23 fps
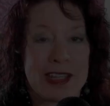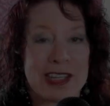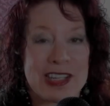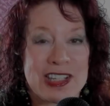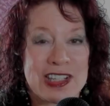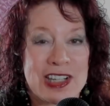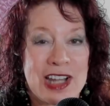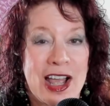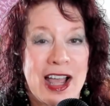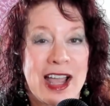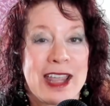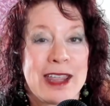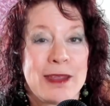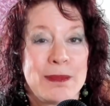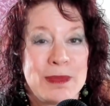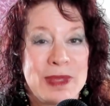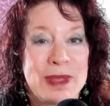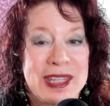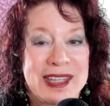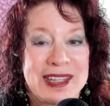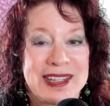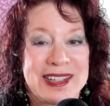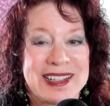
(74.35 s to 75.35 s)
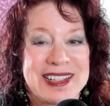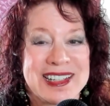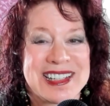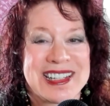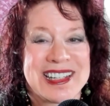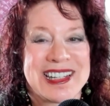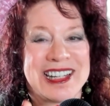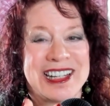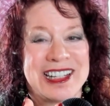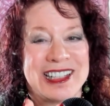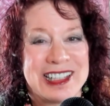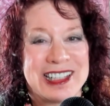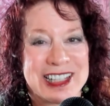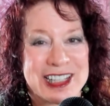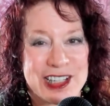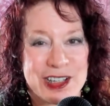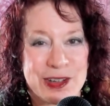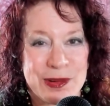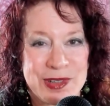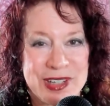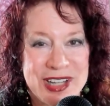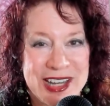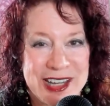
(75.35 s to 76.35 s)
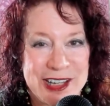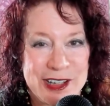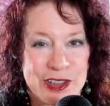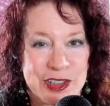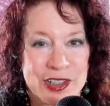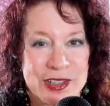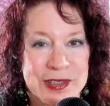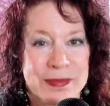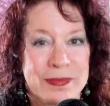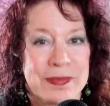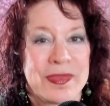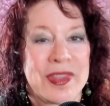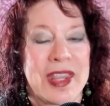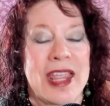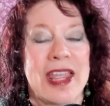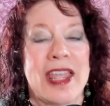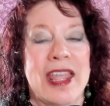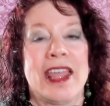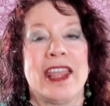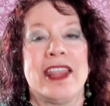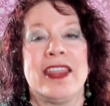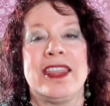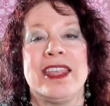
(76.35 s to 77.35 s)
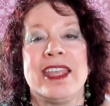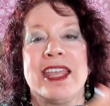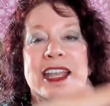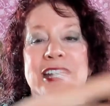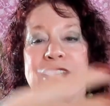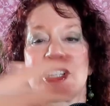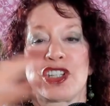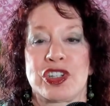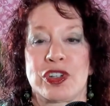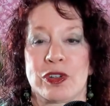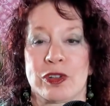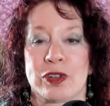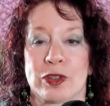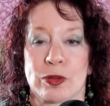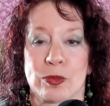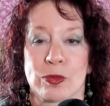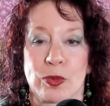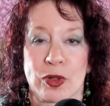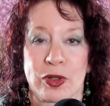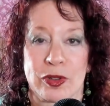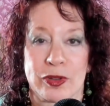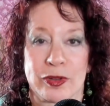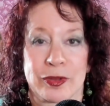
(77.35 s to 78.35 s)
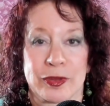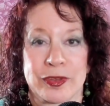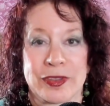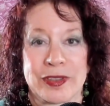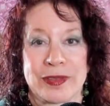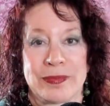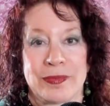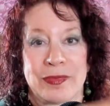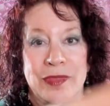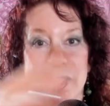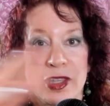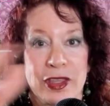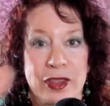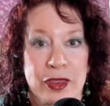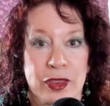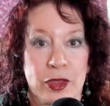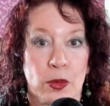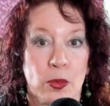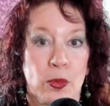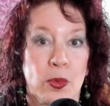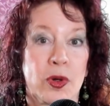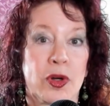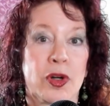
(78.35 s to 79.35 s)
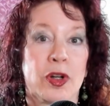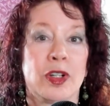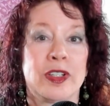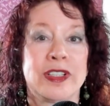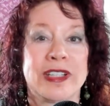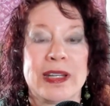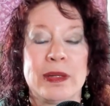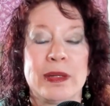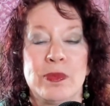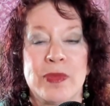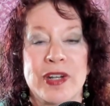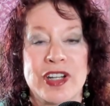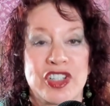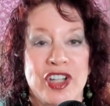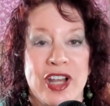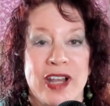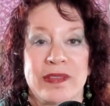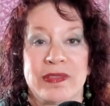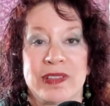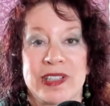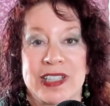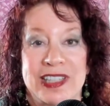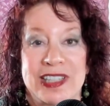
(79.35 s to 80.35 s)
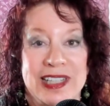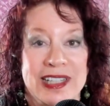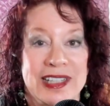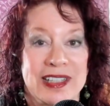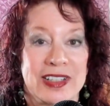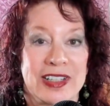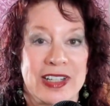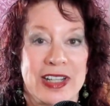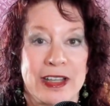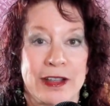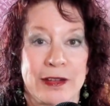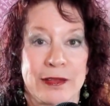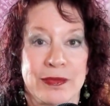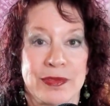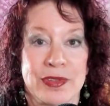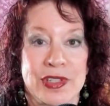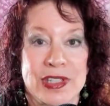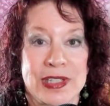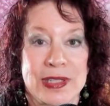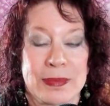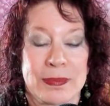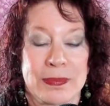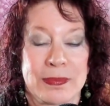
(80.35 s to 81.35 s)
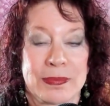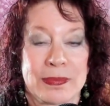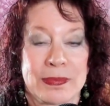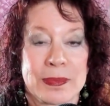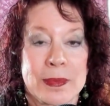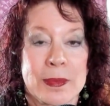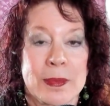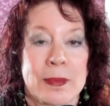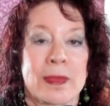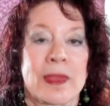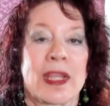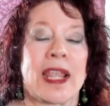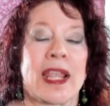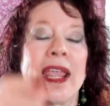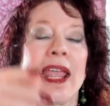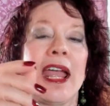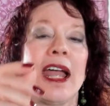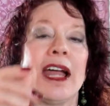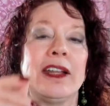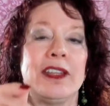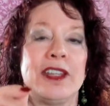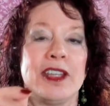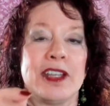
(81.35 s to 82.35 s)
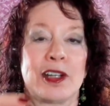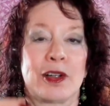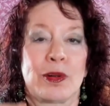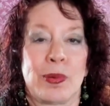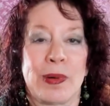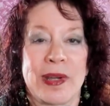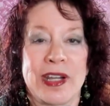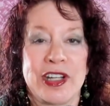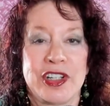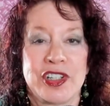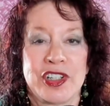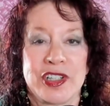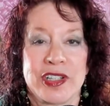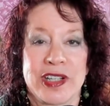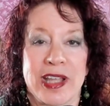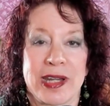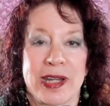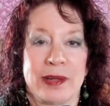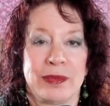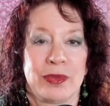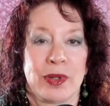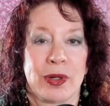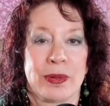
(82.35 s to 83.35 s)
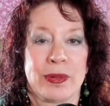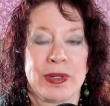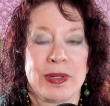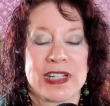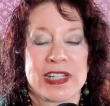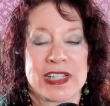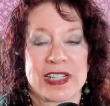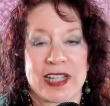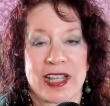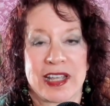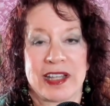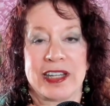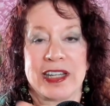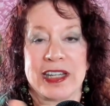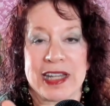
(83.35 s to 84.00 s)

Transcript: Psi means, in this notation, the external world, the world in which everything lives. And the equation that he wrote said, in